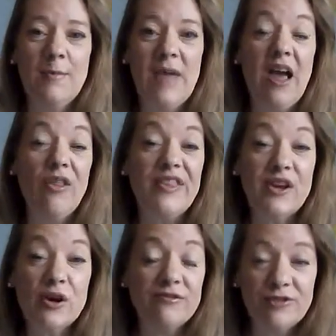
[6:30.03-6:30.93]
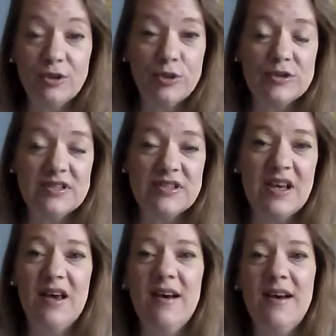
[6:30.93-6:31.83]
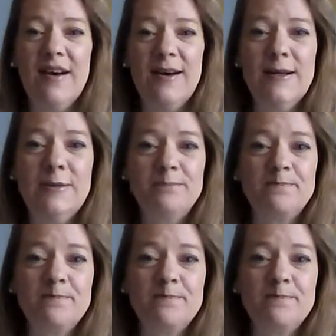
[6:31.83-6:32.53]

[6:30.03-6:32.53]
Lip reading: healthier foods, um,